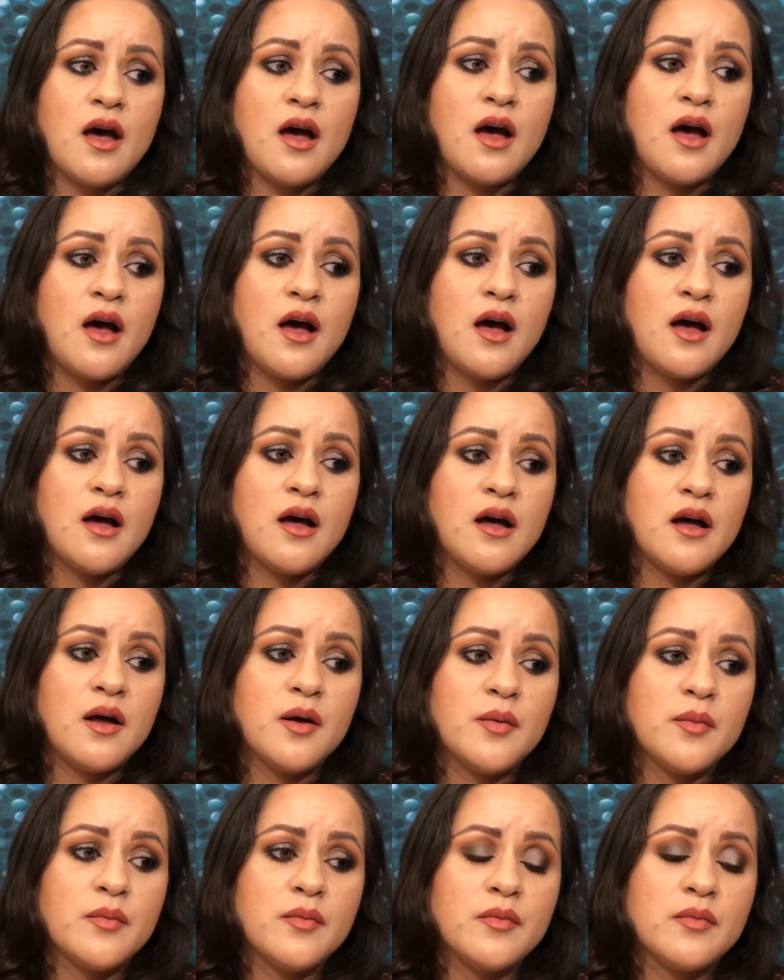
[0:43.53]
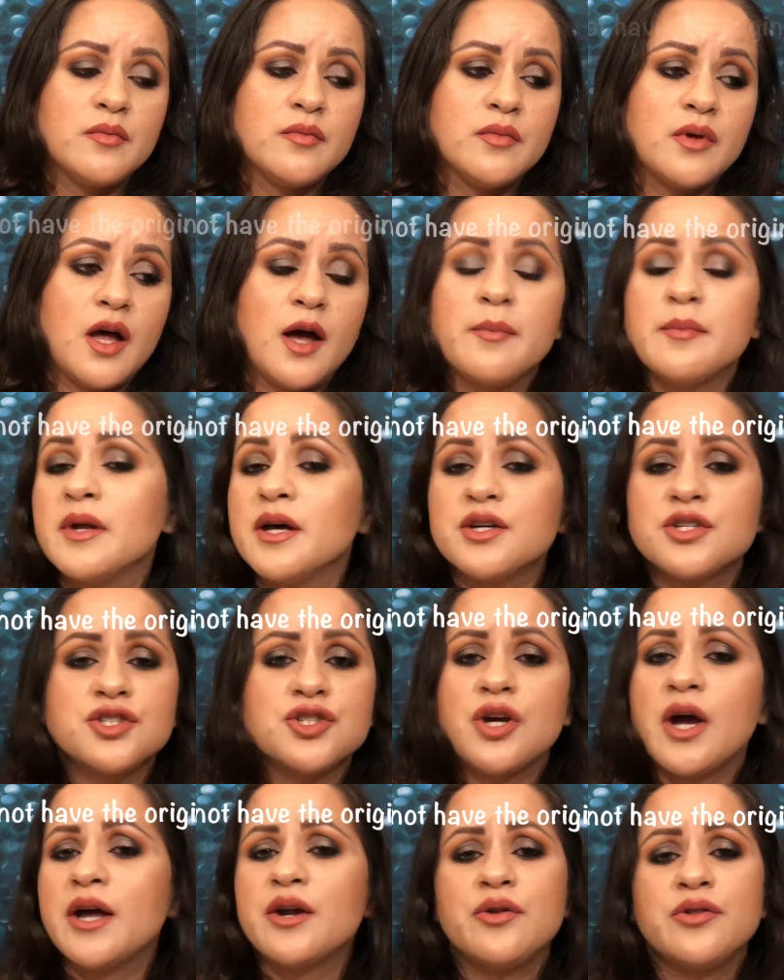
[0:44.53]
I'm not
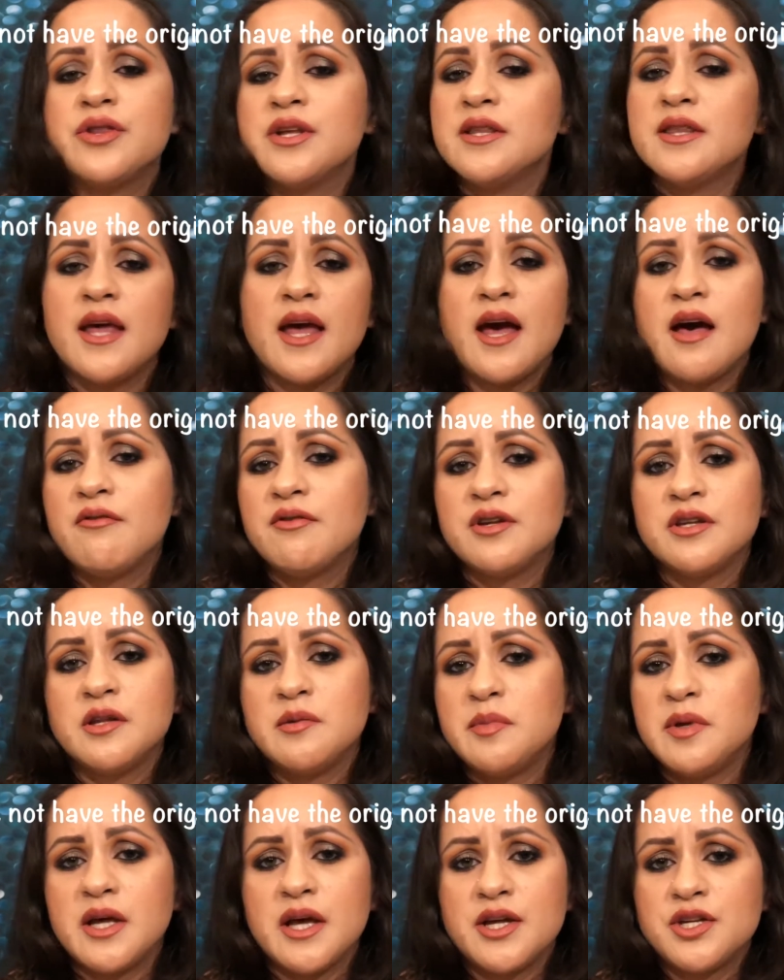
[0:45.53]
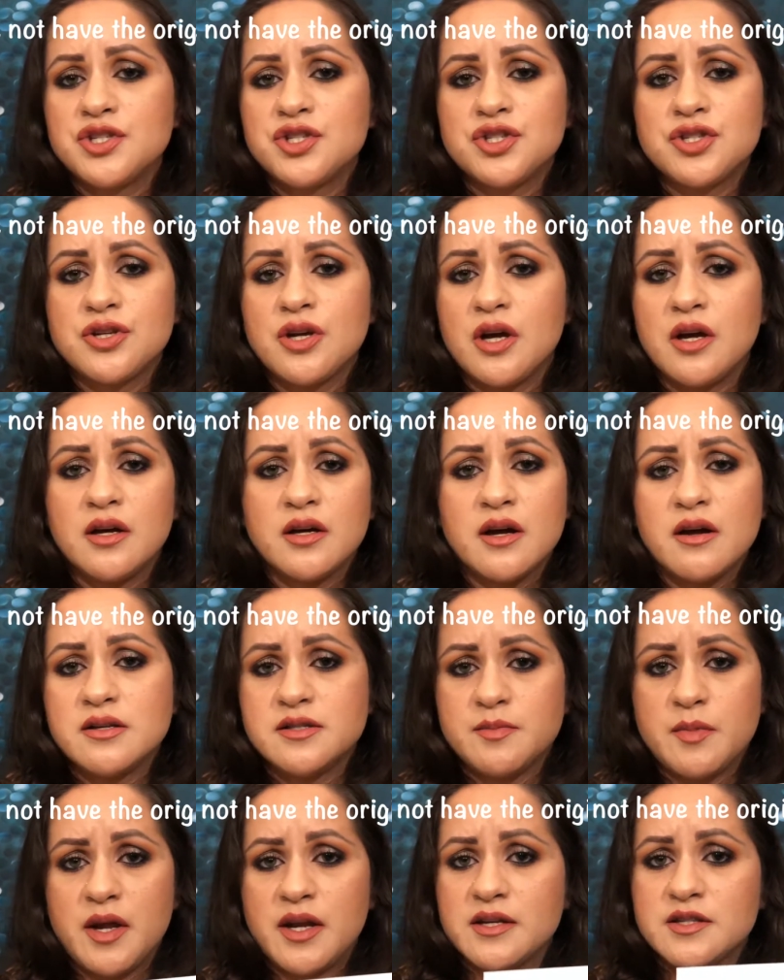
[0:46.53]
sure. I don't think they have it on the BH
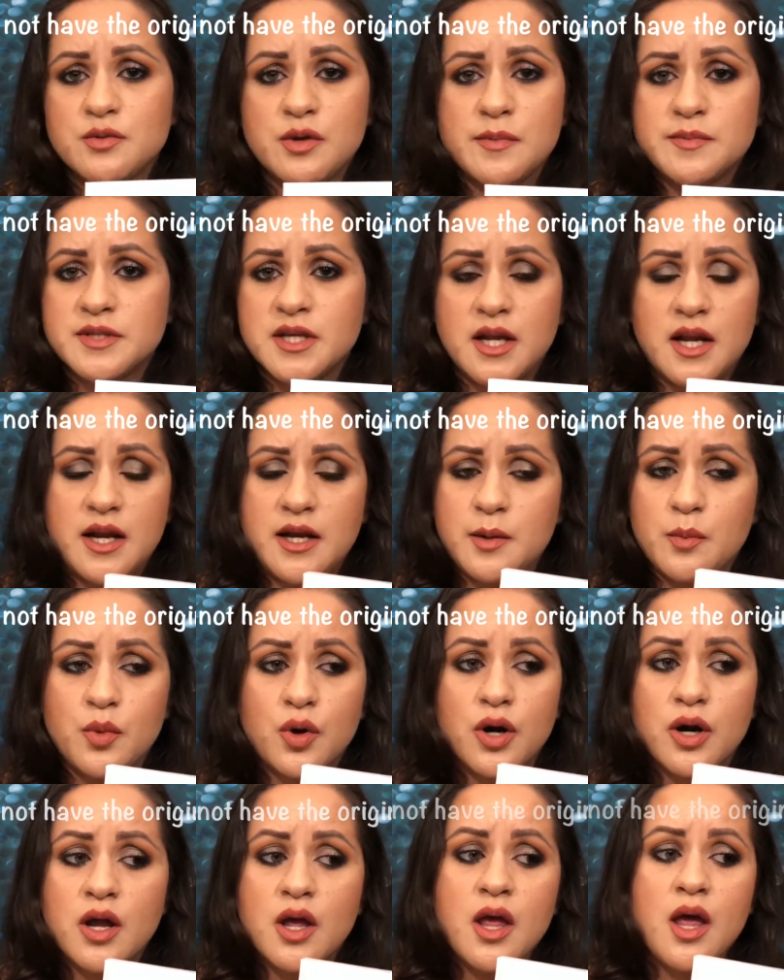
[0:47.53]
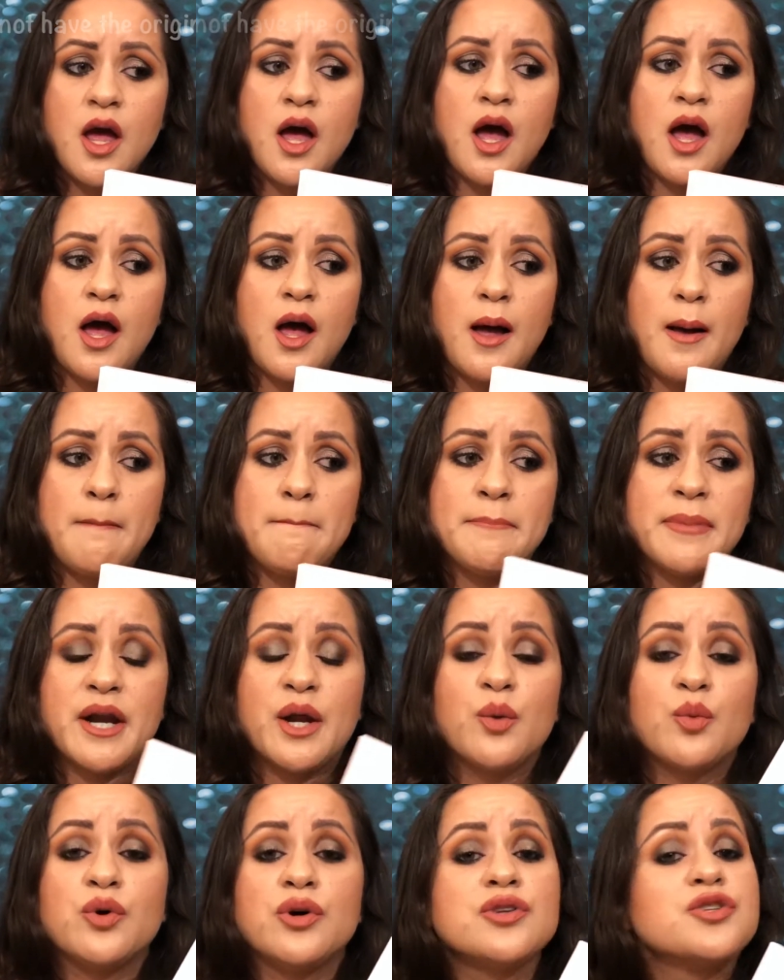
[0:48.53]
Cosmetics website anymore. But
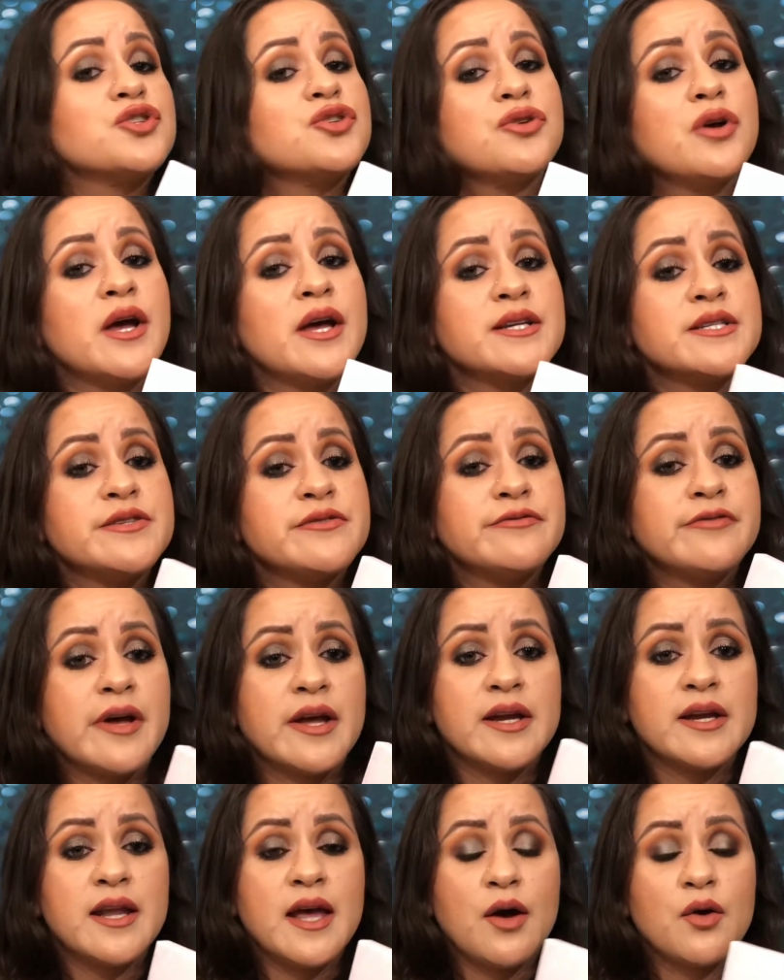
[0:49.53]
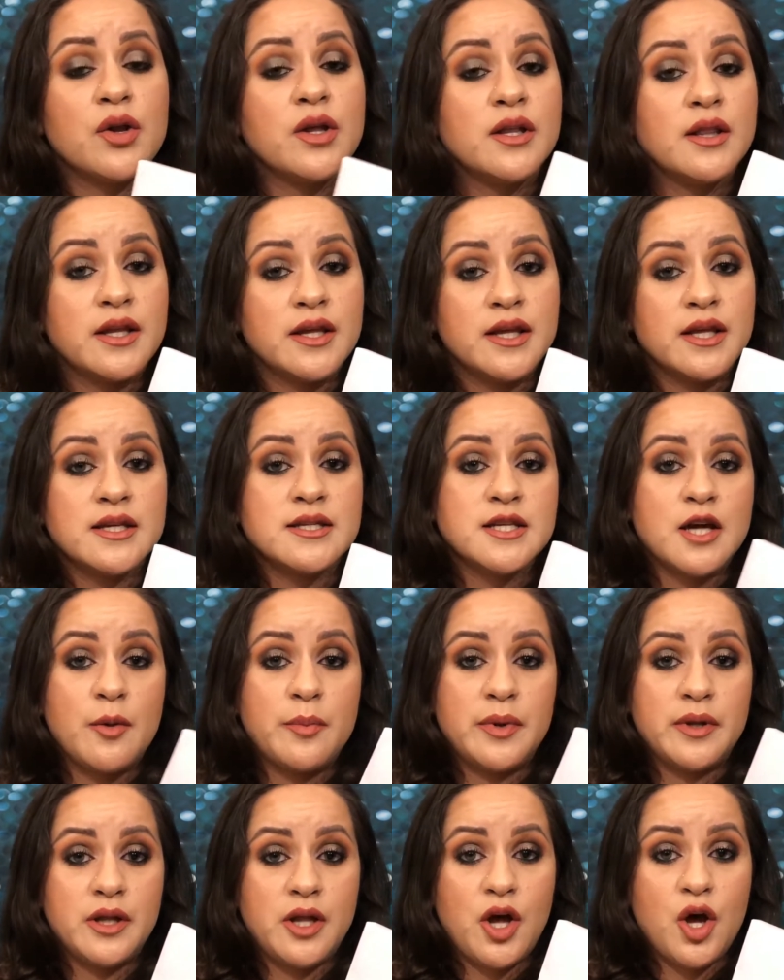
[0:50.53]
I will try to find out and link it down
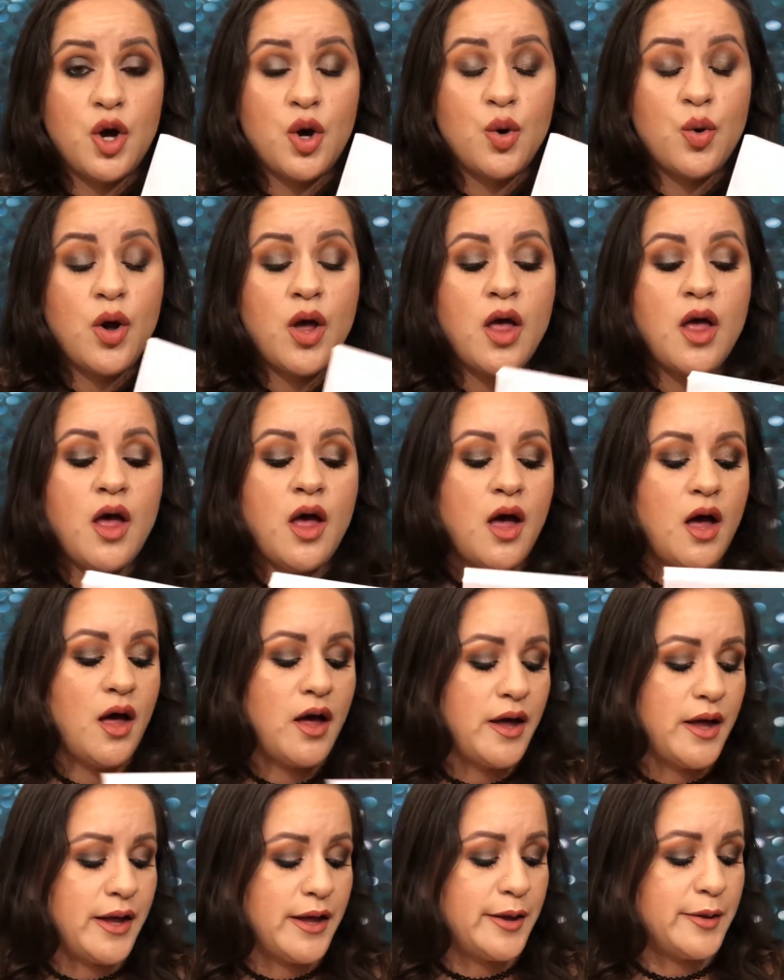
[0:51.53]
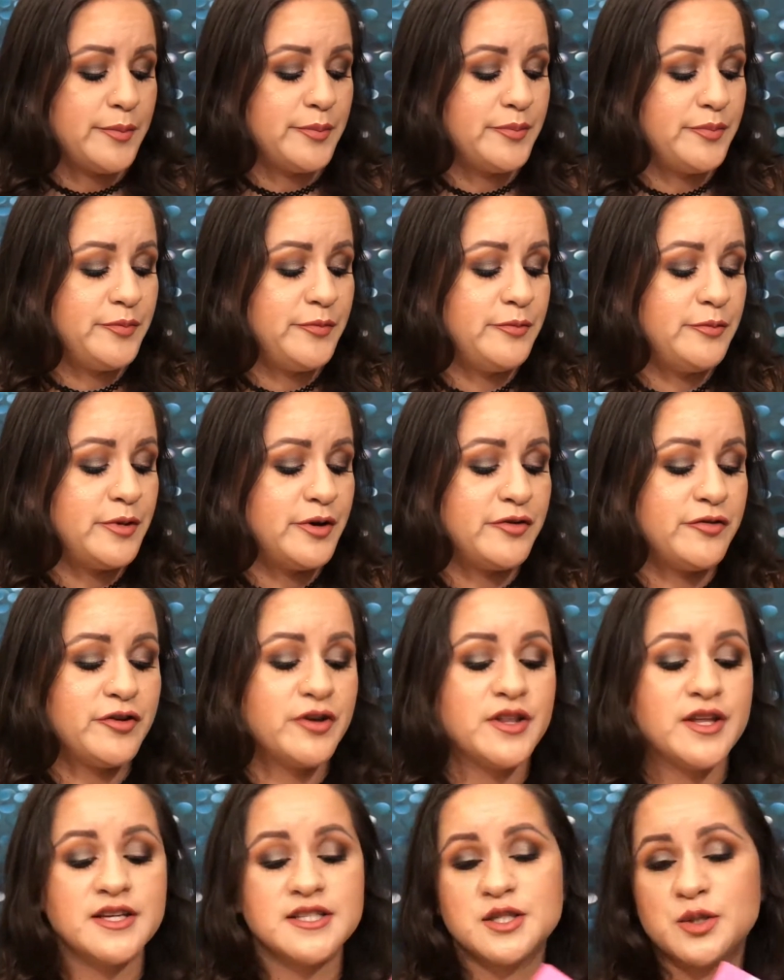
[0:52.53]
below. But for
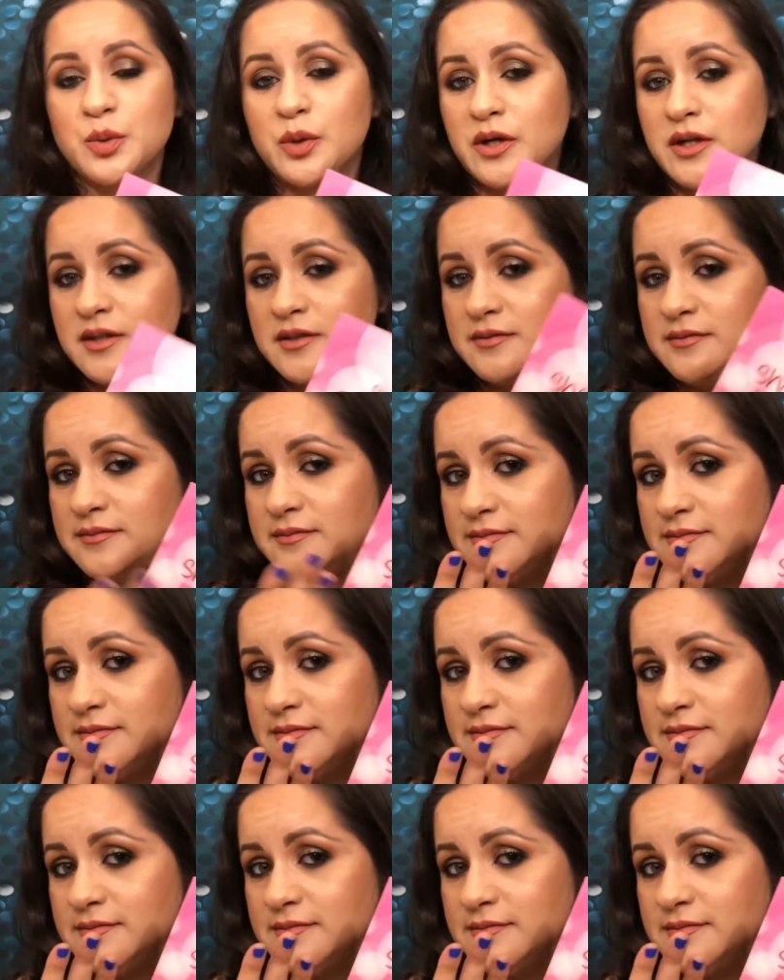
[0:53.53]
this one,